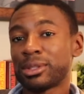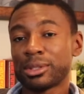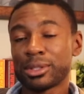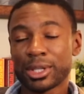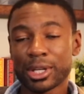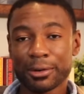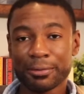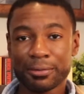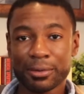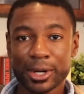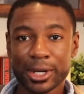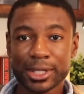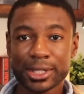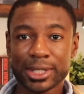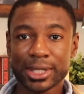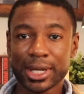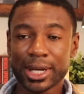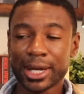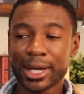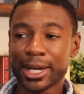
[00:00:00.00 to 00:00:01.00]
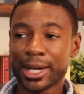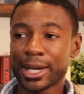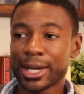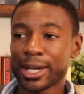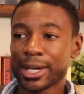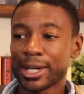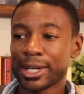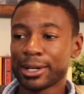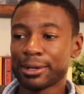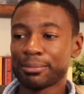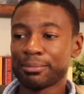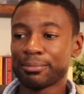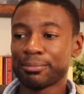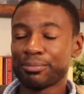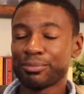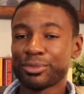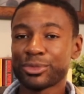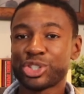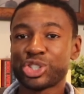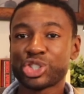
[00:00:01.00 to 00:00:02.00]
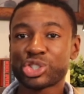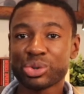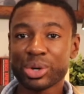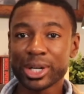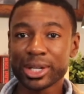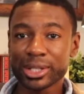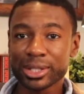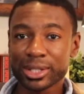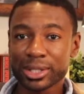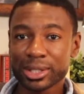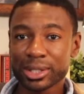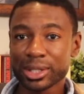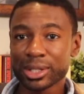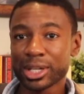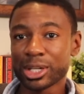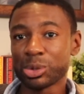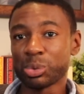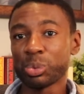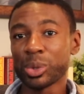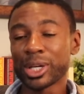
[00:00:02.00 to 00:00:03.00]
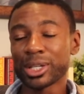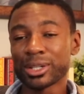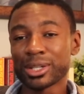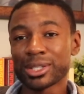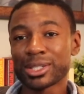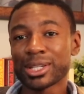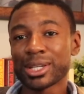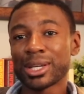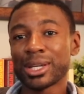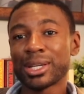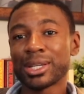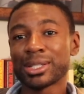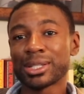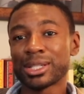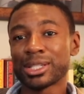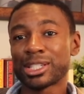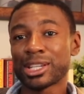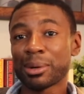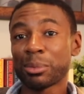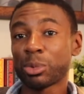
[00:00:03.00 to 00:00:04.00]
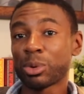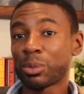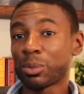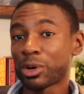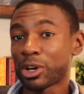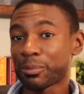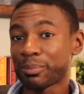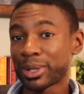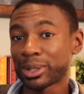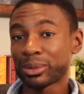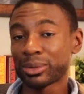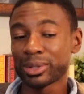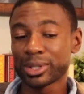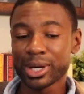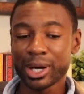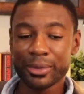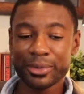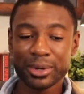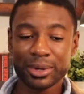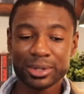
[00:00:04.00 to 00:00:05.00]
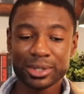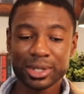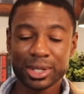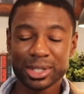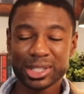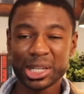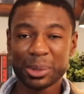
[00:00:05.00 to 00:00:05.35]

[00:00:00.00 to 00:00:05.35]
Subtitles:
different strengths and weaknesses, and some will work better than others.